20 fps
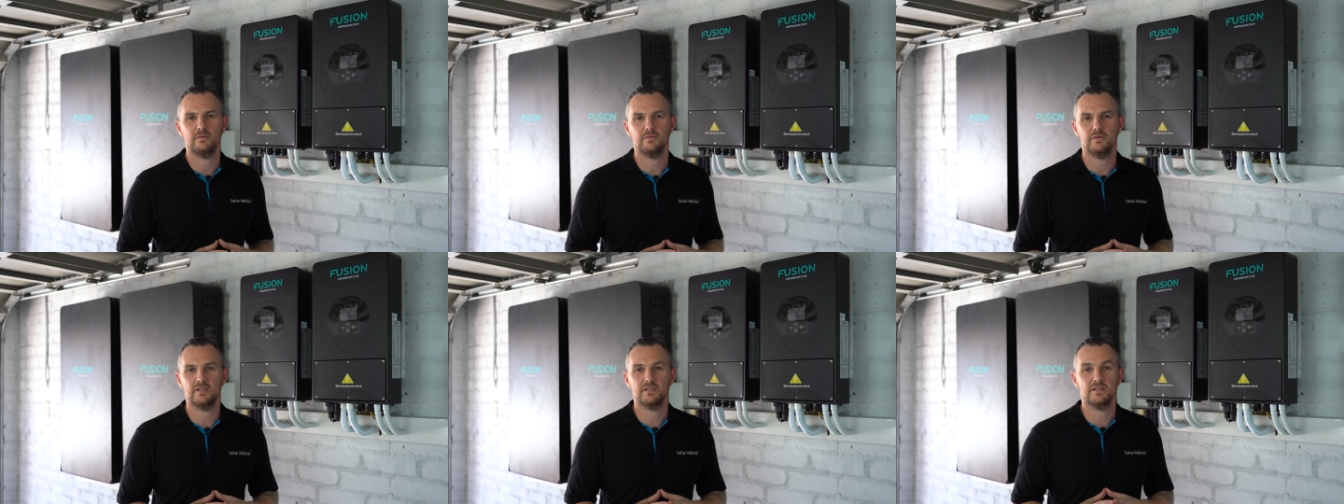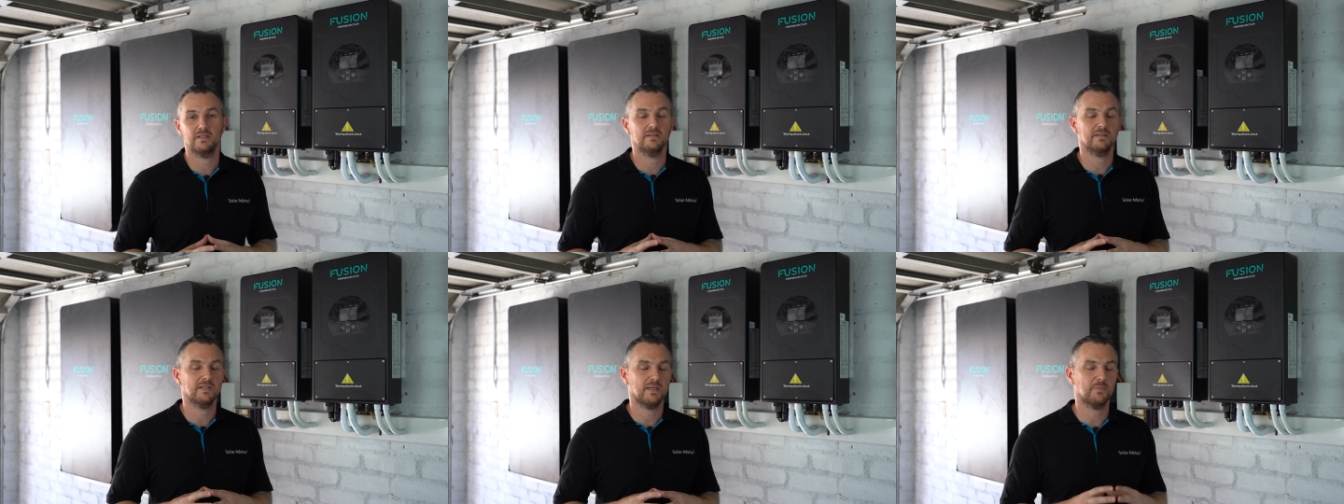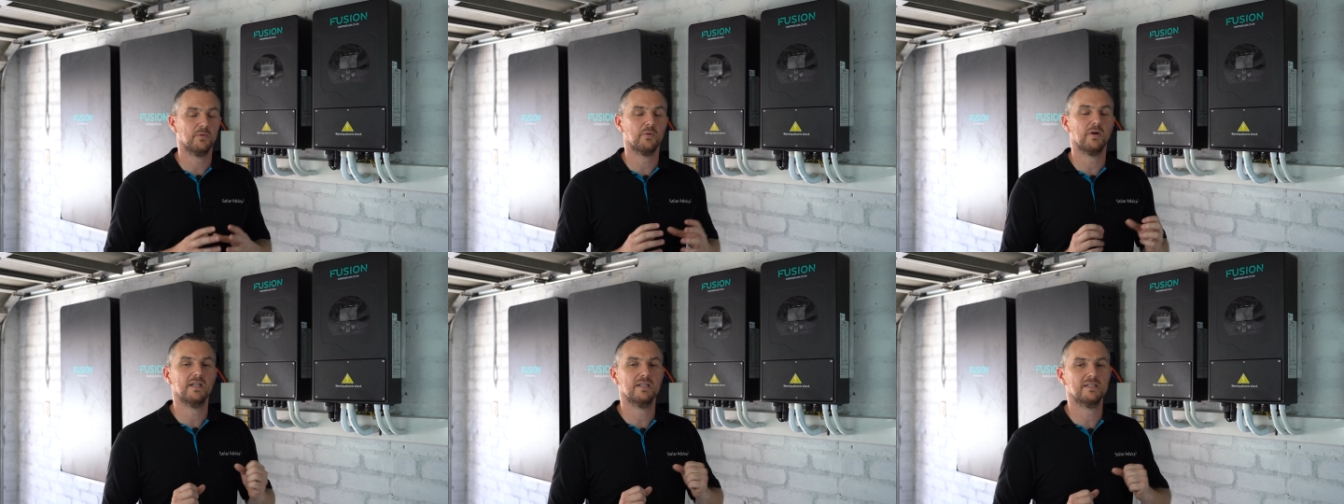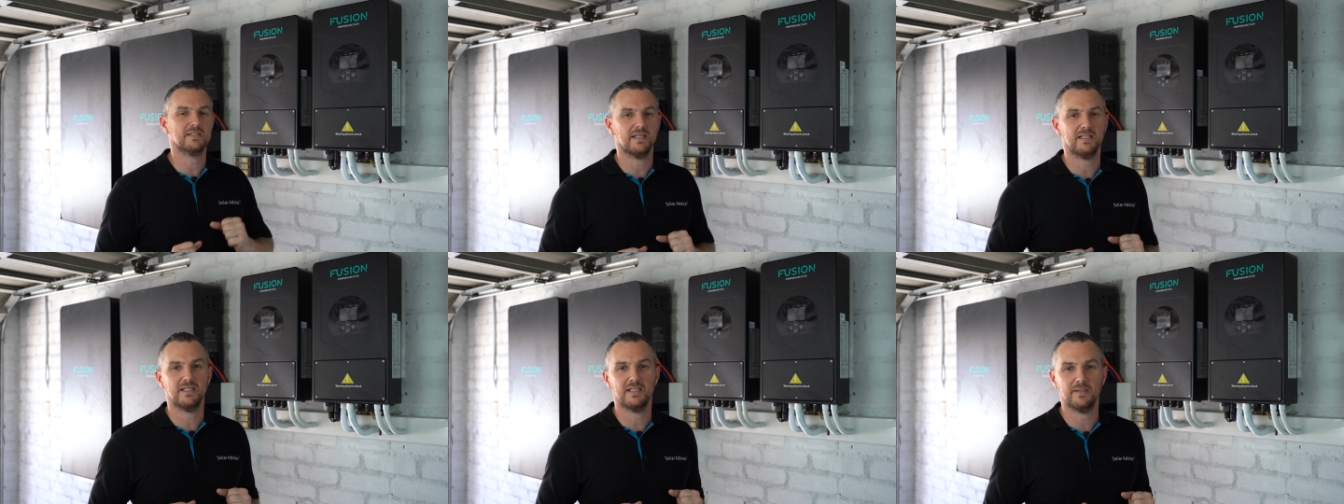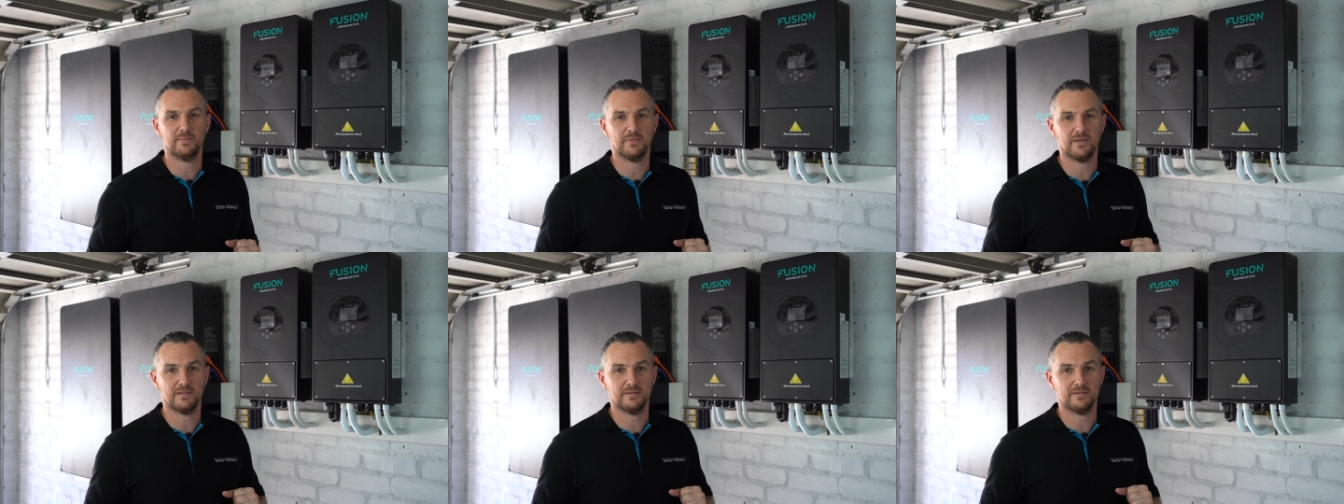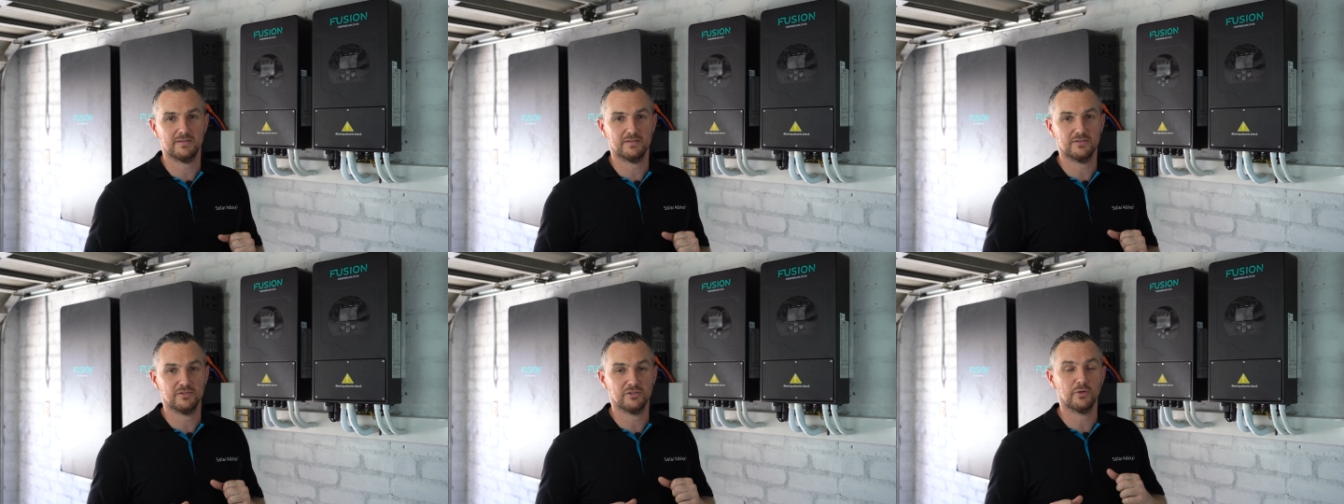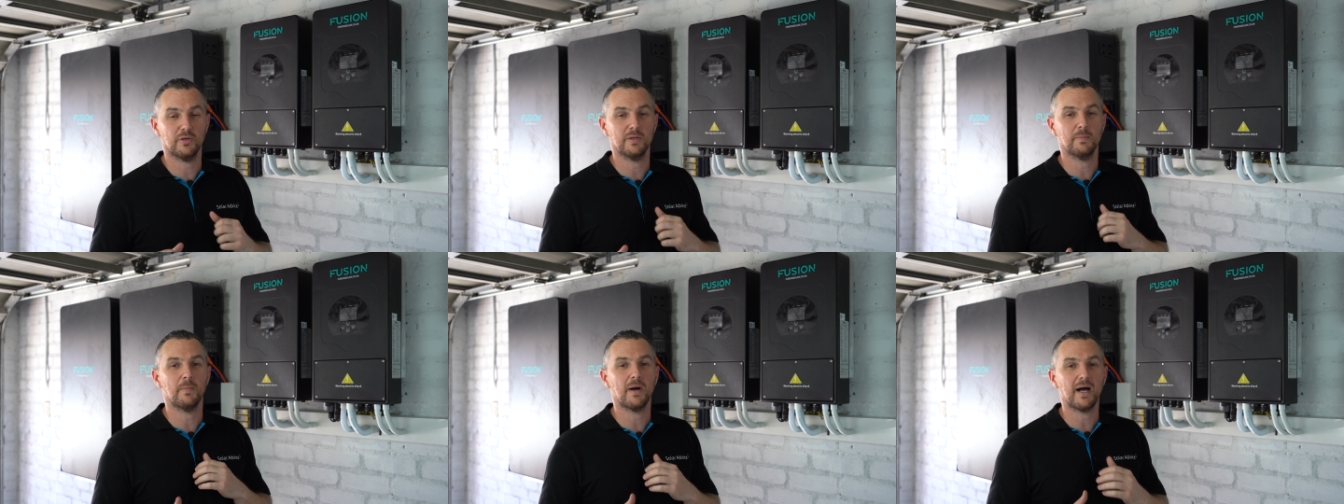And I'm quite excited about
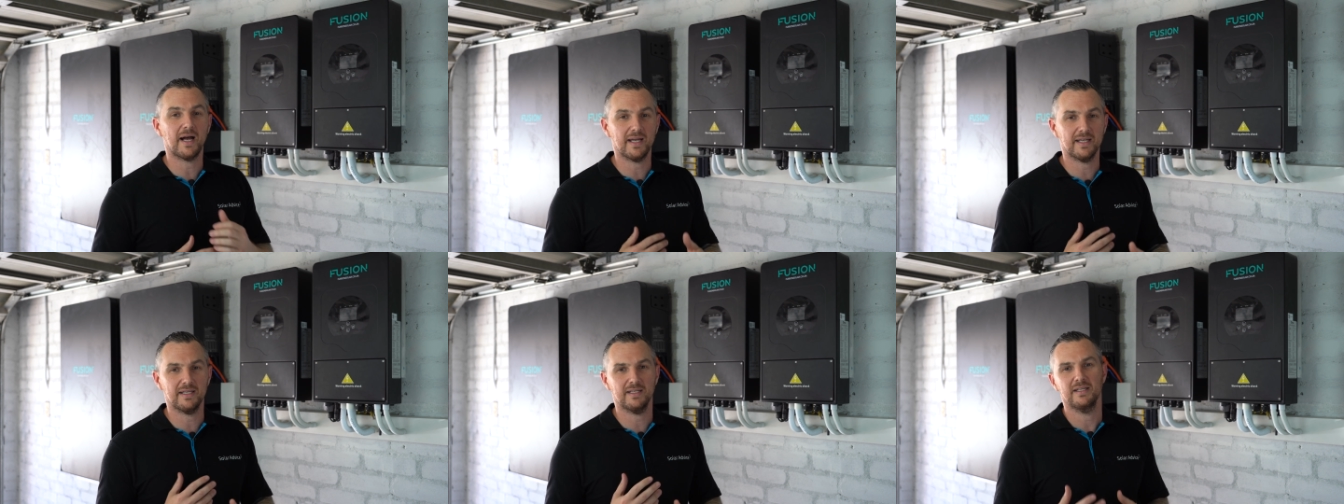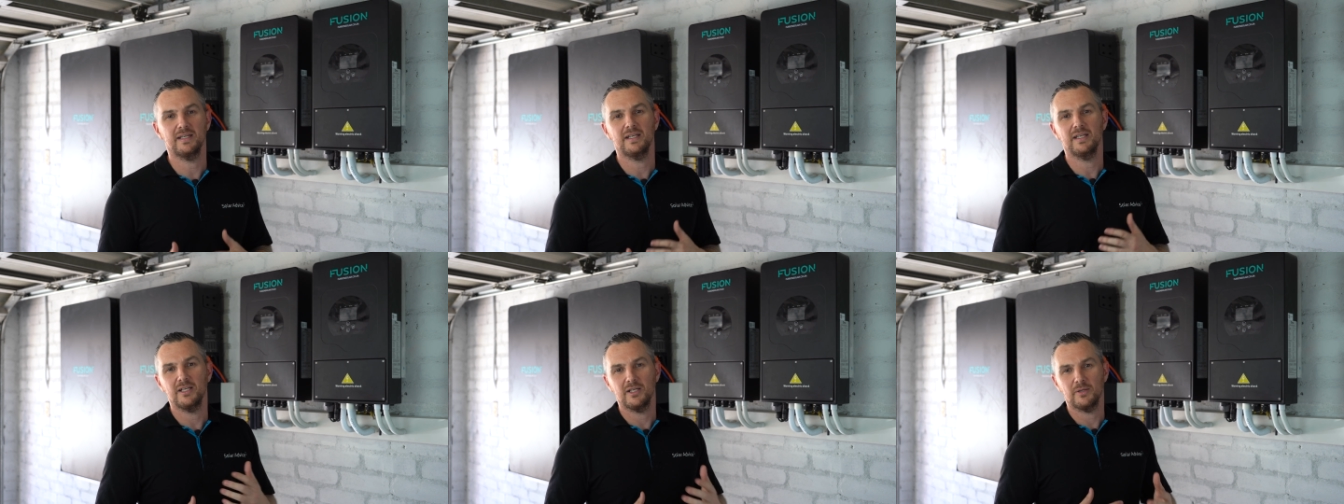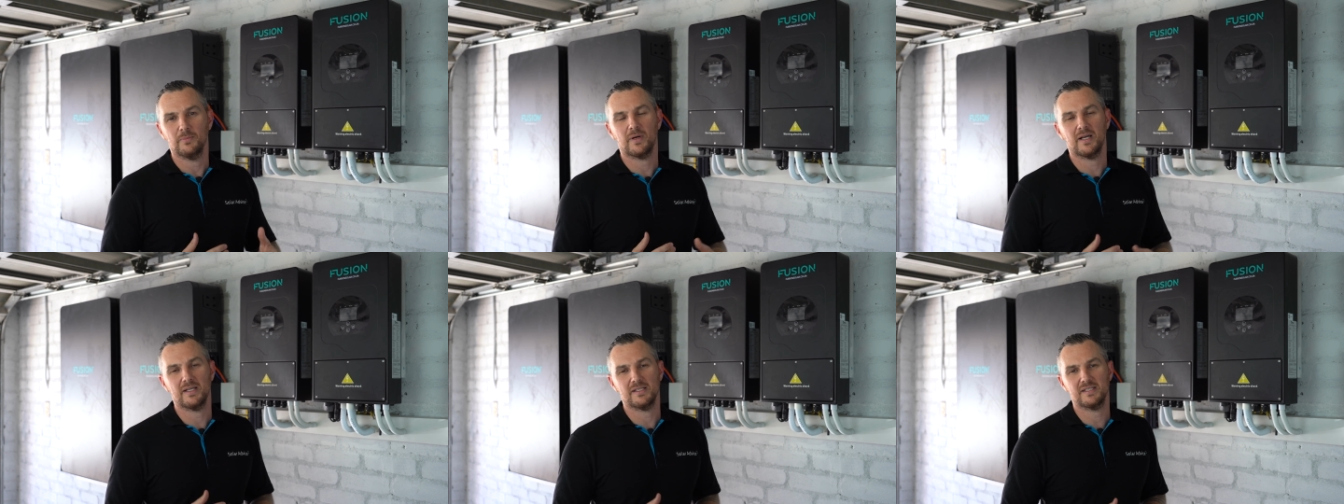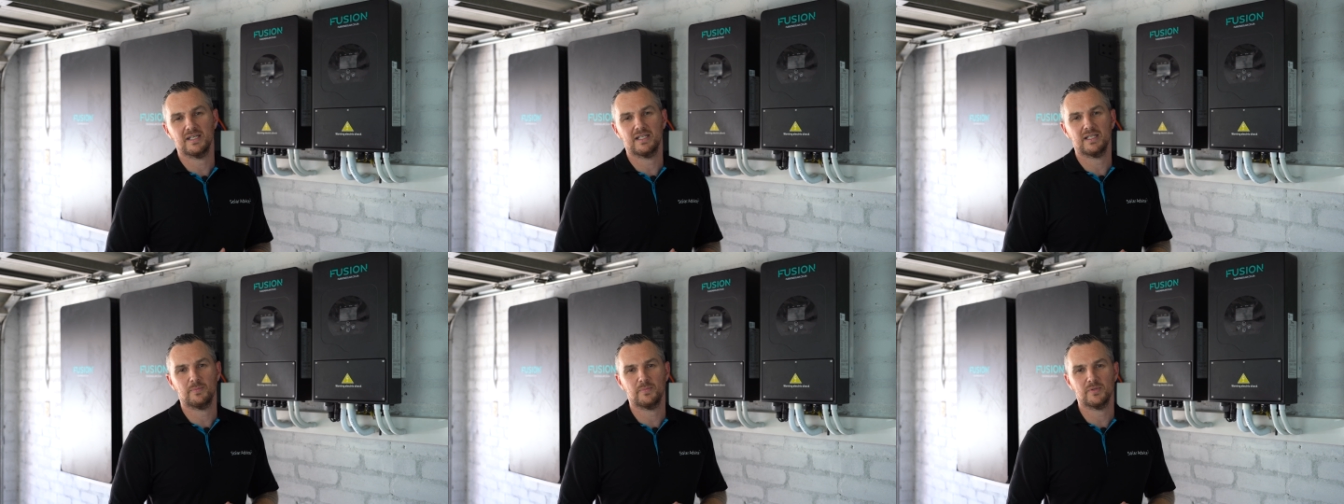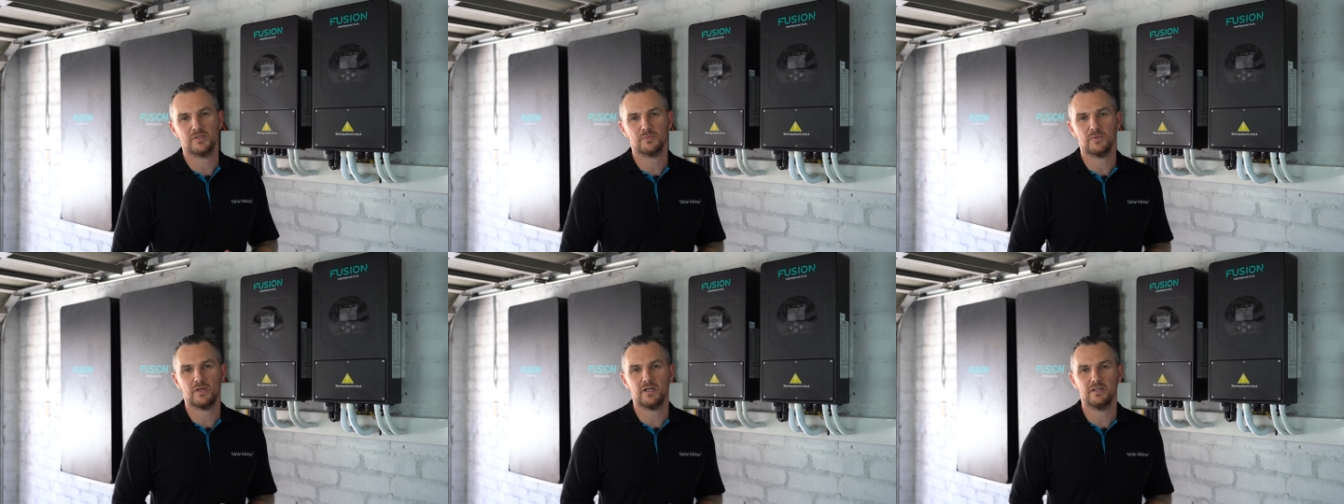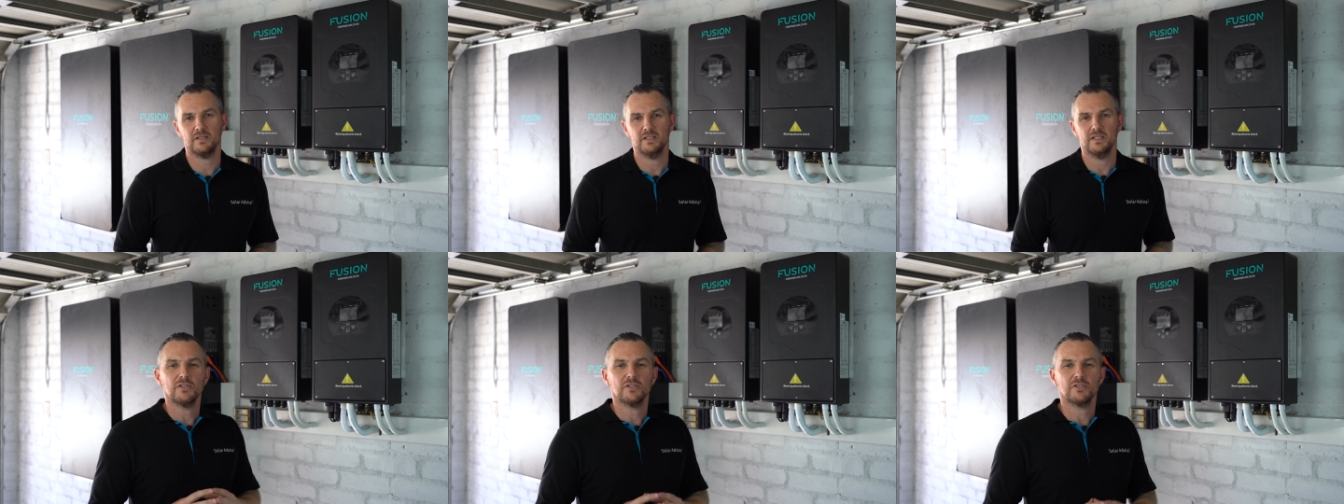showing my my setup as well.